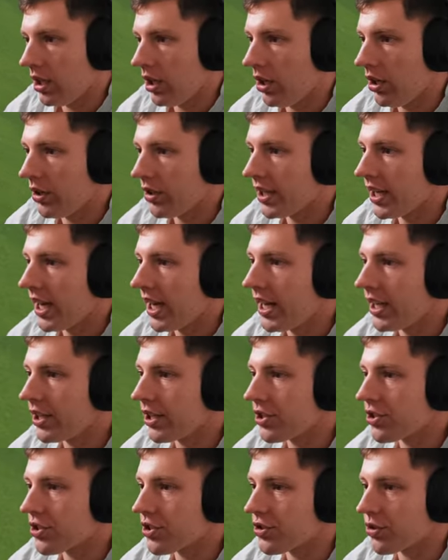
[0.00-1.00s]
Okay,
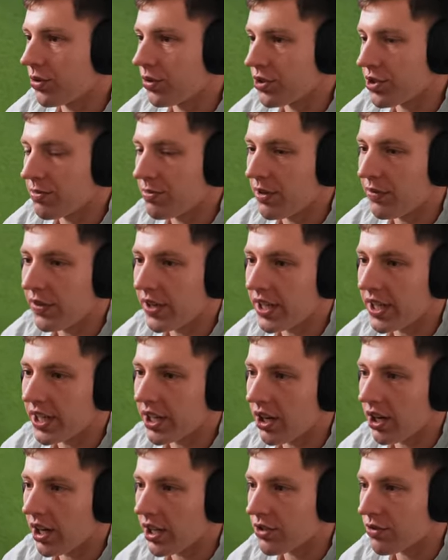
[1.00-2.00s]
this is awesome
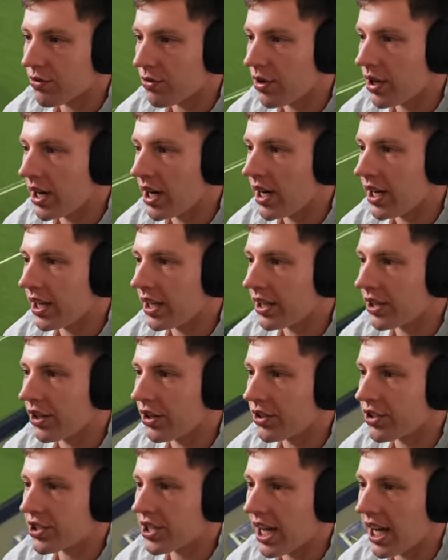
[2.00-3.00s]
defending, guys. Really
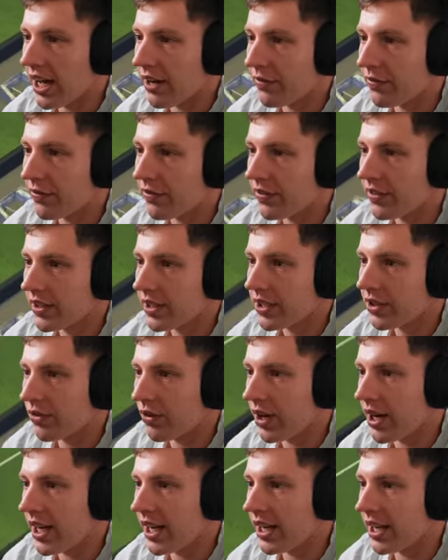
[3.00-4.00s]
good stuff.
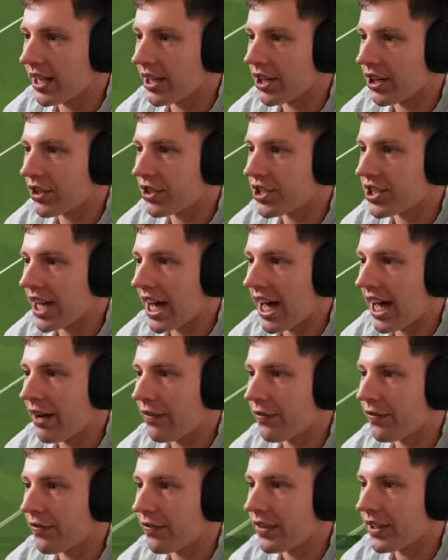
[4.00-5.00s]
Really good
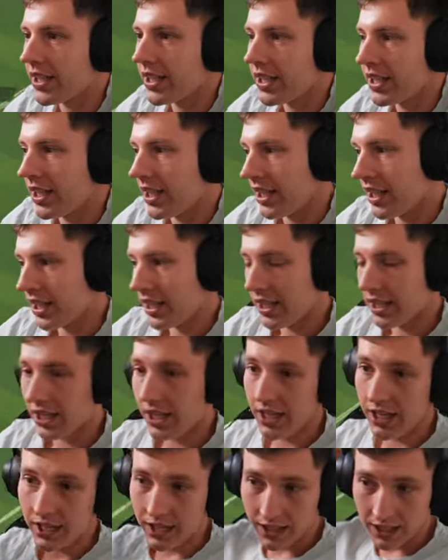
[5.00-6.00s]
stuff.
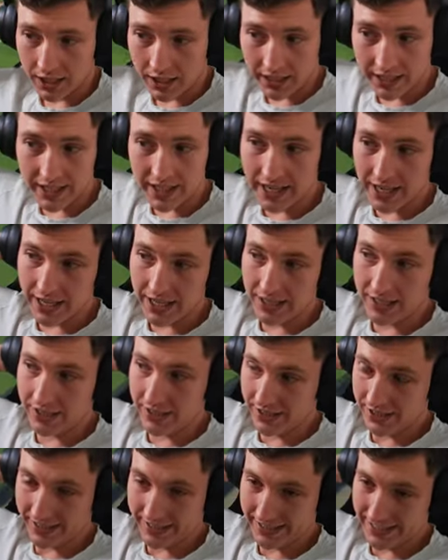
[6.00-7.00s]
Oh,
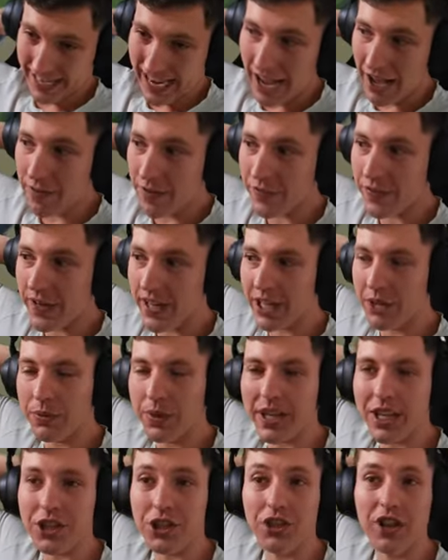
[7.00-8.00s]
no. I have a feeling I'm
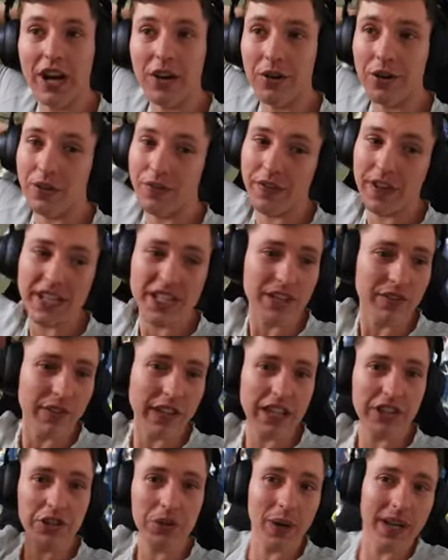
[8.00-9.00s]
going to struggle
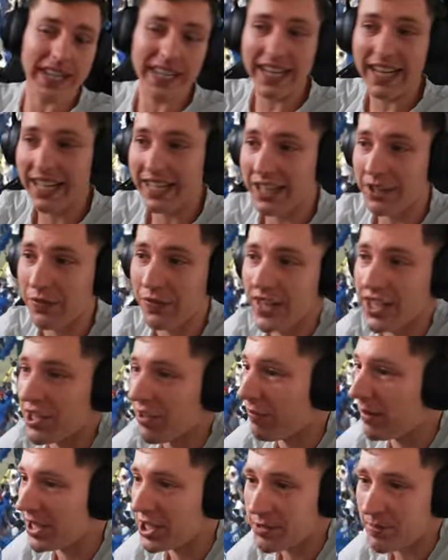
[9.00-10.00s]
defensively until I get our
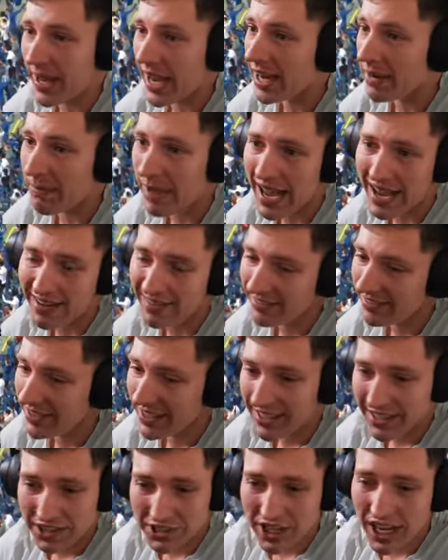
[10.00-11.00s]
defensive mids back, man.
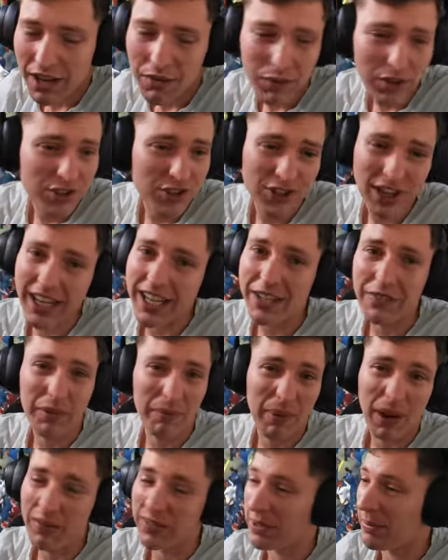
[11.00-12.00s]
Stephens doesn't
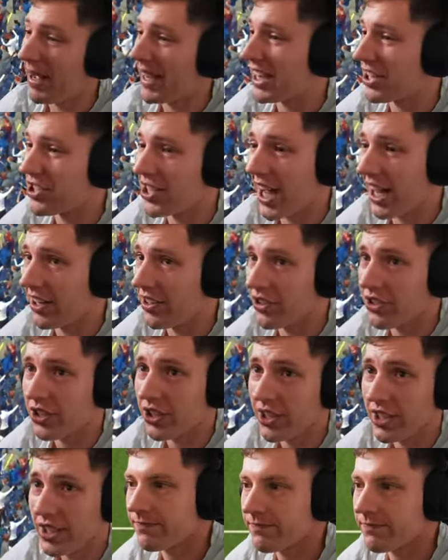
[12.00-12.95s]
even bother to make a challenge.